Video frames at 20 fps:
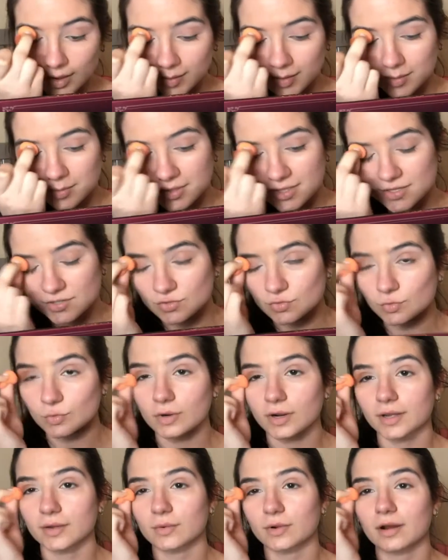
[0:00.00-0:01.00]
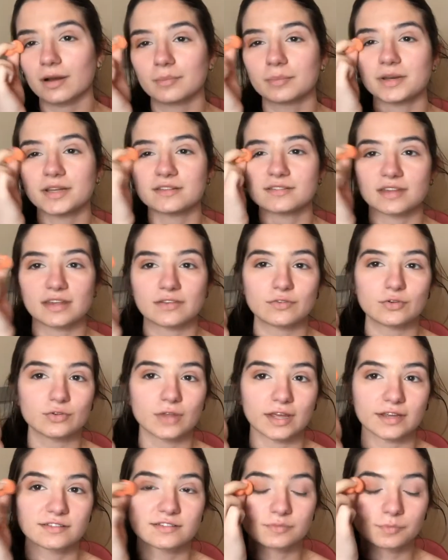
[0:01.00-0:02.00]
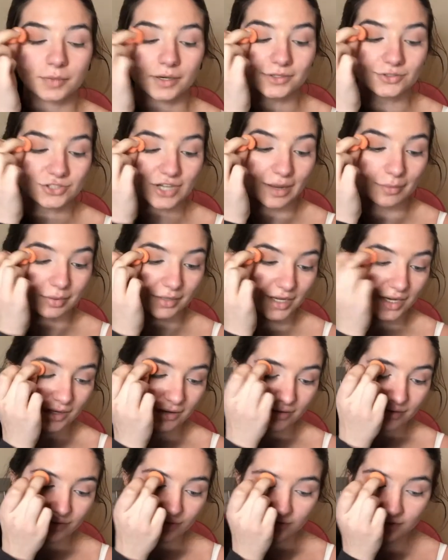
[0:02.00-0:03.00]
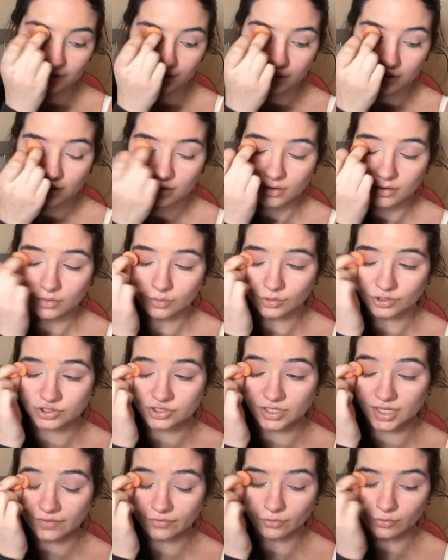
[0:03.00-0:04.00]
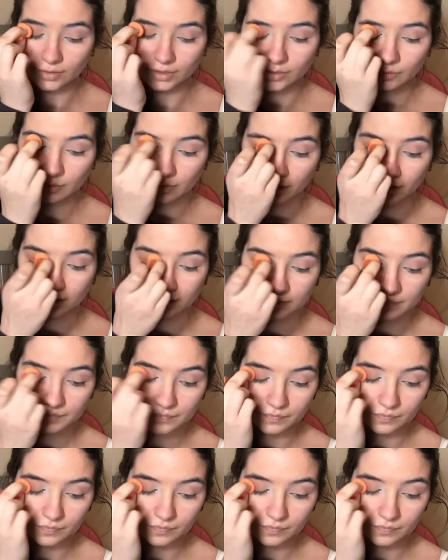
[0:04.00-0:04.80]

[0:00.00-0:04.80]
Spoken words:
Maybe this is where companies give you like sponge applicators, which never really work.